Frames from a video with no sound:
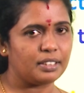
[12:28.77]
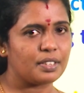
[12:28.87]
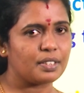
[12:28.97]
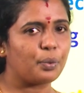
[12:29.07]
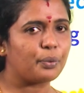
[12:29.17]

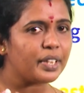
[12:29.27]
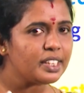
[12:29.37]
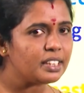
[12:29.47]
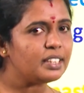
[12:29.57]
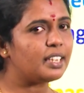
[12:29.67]
So
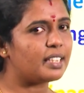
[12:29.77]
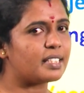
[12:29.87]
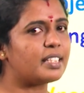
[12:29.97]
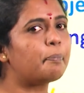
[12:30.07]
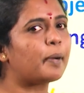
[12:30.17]
return is
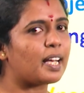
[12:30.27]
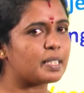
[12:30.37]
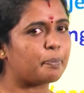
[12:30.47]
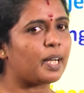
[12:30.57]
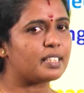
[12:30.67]
the
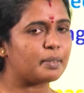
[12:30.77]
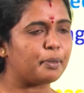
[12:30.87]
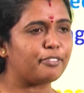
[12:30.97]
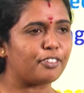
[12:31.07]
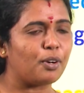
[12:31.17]
past
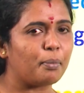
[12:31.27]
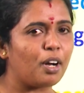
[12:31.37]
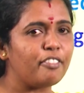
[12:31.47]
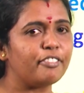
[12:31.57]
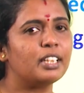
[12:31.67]
participle form
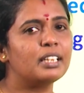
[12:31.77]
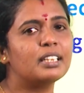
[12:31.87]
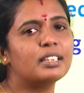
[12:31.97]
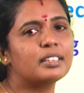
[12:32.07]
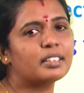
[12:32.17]
of
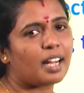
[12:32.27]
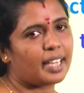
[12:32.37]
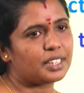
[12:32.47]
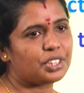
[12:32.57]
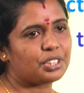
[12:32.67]

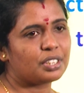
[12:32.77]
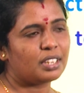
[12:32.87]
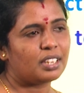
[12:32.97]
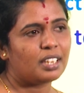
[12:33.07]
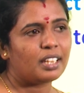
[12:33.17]
write.
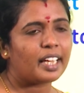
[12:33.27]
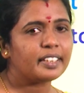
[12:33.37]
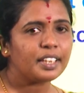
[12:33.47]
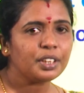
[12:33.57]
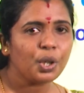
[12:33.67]
Like
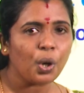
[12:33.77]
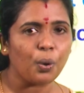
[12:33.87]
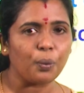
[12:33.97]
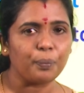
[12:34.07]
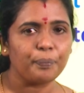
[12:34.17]
that,
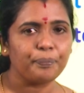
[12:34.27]
go,